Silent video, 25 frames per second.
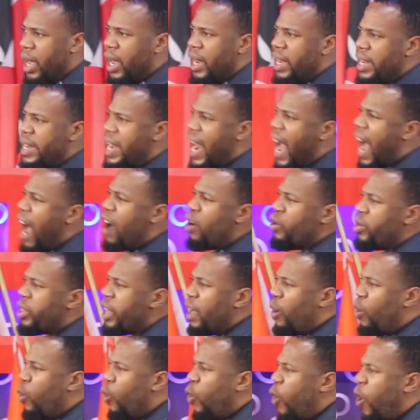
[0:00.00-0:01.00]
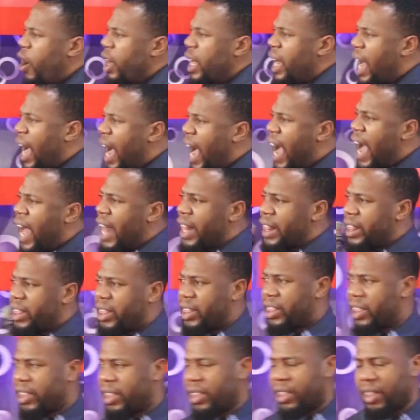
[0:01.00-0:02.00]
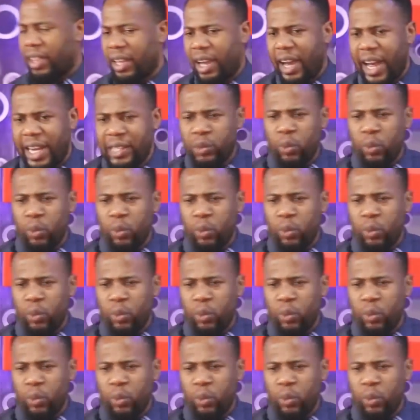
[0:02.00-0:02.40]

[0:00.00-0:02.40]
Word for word: Now the whole earth had